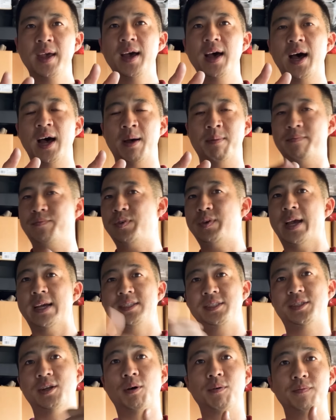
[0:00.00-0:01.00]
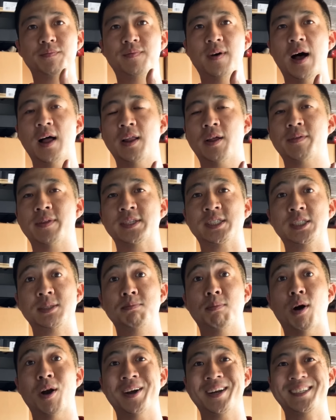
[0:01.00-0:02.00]
If you guys don't follow the
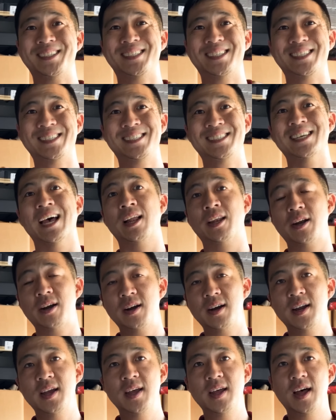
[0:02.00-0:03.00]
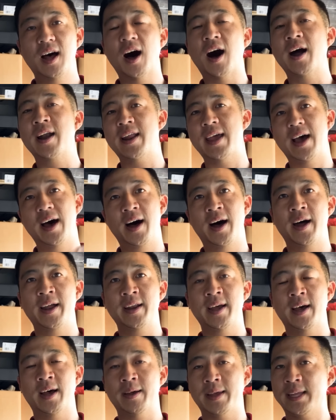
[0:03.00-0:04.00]
smartest seller on
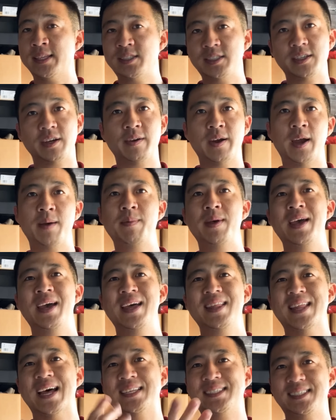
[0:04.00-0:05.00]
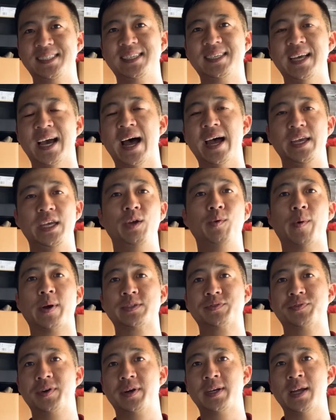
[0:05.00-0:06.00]
Instagram, that's Scott. He works
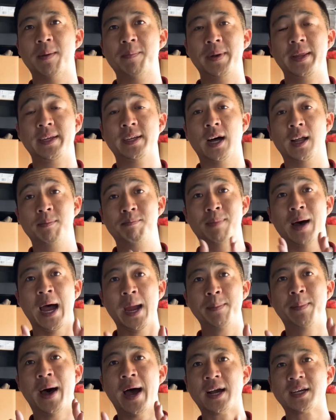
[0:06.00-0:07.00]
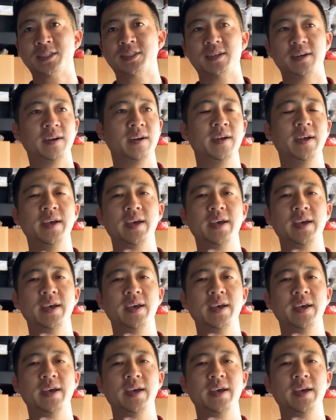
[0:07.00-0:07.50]
for a company called Buyboxer.